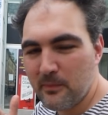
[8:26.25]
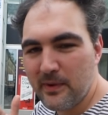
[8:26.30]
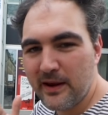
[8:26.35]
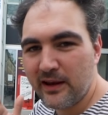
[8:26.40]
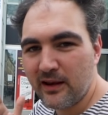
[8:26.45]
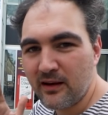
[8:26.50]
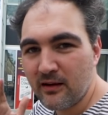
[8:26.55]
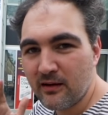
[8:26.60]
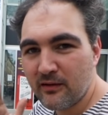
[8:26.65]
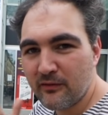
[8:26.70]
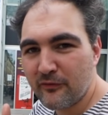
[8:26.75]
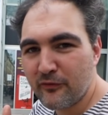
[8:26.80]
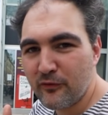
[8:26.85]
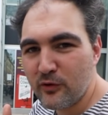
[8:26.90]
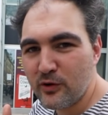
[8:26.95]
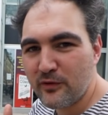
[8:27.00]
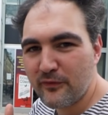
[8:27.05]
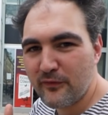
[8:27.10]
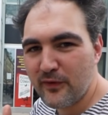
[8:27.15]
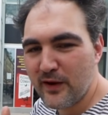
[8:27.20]
making a
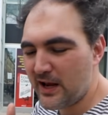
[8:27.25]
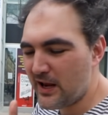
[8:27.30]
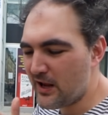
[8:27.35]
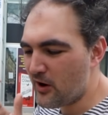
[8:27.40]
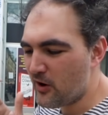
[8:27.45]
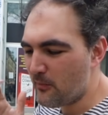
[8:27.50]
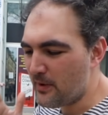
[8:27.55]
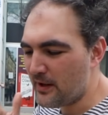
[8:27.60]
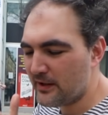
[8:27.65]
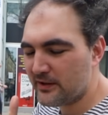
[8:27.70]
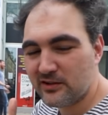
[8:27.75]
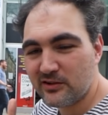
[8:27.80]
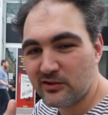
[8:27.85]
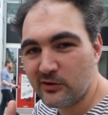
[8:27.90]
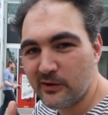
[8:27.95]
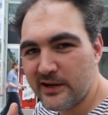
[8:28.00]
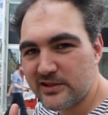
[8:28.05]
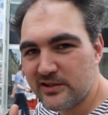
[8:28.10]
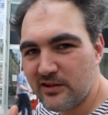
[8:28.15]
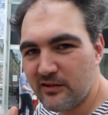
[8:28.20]
food video about
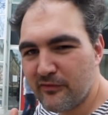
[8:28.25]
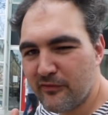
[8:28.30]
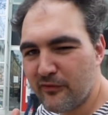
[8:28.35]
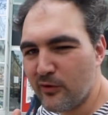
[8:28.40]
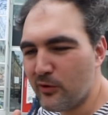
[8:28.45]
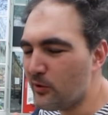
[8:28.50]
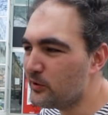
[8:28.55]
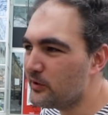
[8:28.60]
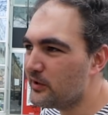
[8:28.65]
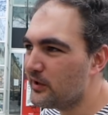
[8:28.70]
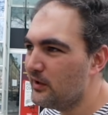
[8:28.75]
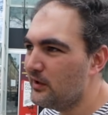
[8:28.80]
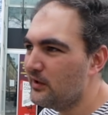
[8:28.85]
Croatian food.